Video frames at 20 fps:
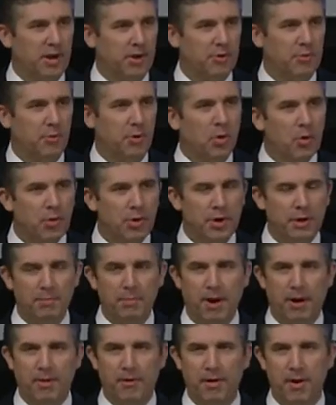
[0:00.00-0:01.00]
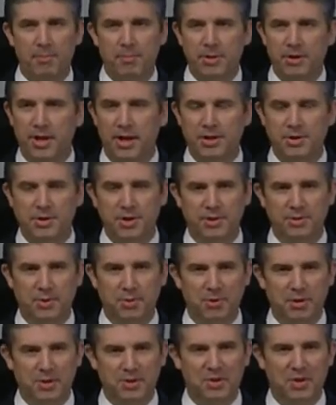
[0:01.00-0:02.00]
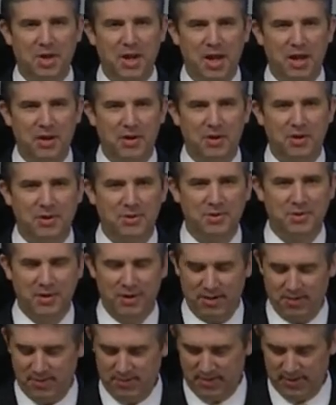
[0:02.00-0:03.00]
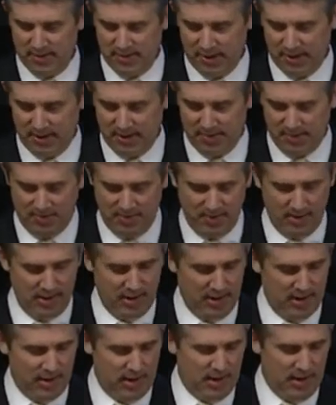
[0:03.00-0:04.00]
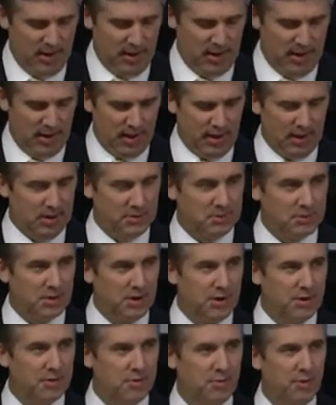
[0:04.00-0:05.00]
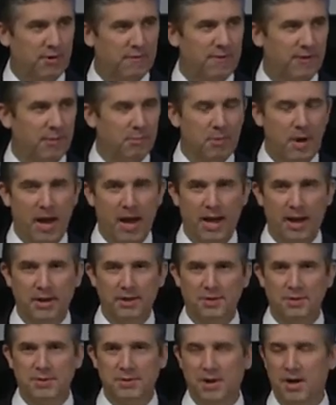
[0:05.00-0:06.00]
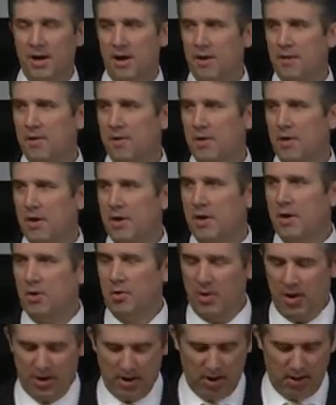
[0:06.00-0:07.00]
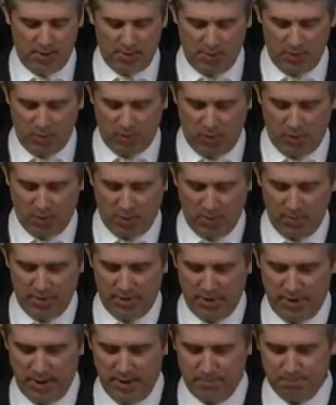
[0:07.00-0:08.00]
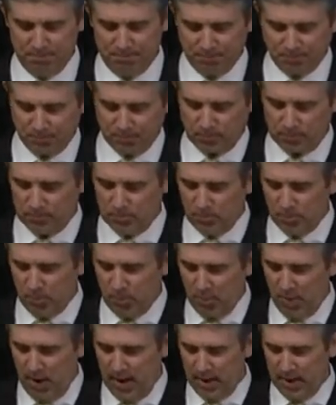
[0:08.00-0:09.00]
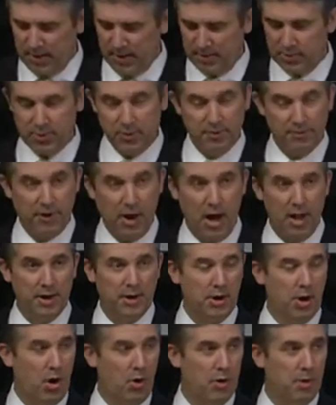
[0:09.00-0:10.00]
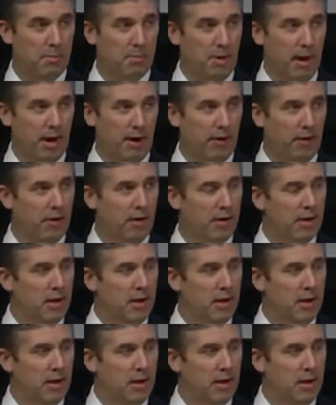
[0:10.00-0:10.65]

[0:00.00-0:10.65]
you're ruining my reputation as a risk taker. So, uh, Ian's a terrific man. It's a great honor to work with him and to have gotten to know him better.